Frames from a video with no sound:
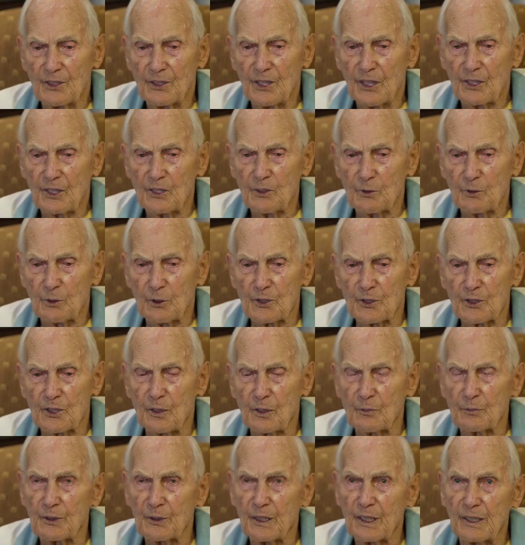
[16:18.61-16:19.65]
chickens were
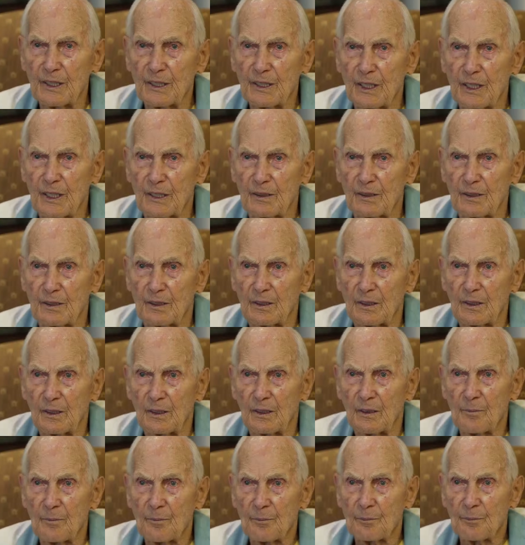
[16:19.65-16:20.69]
something
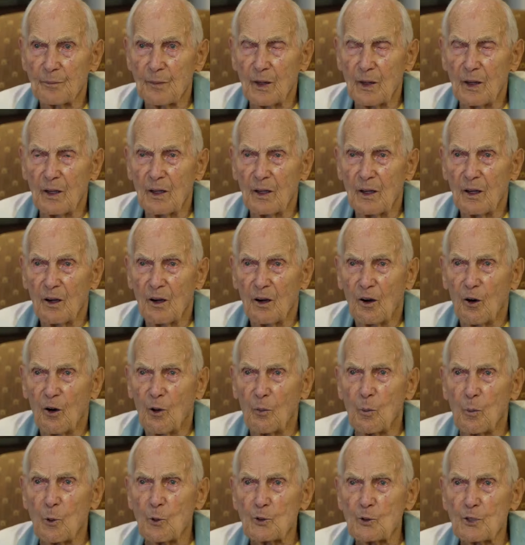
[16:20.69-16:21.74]
that
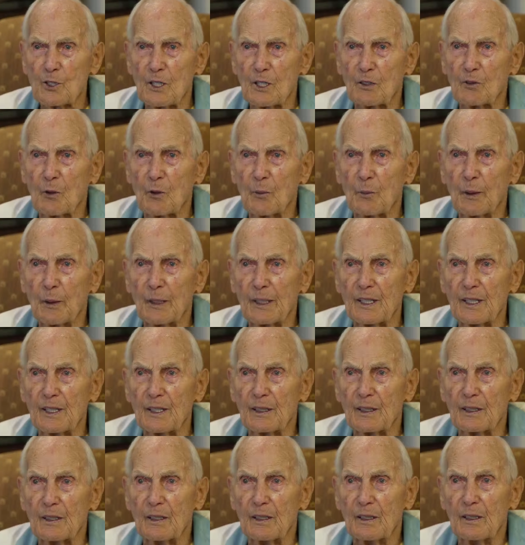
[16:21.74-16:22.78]
almost
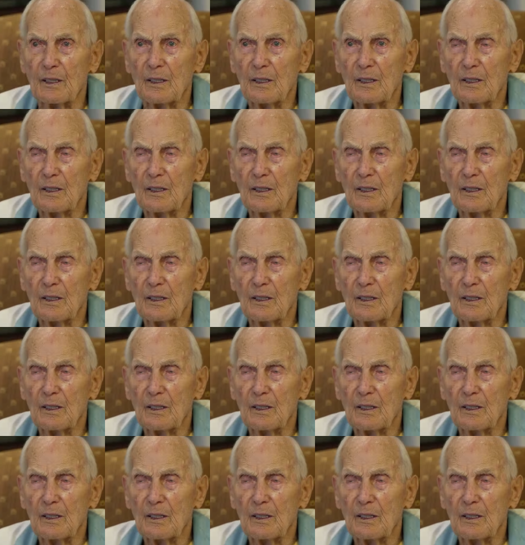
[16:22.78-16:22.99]
everybody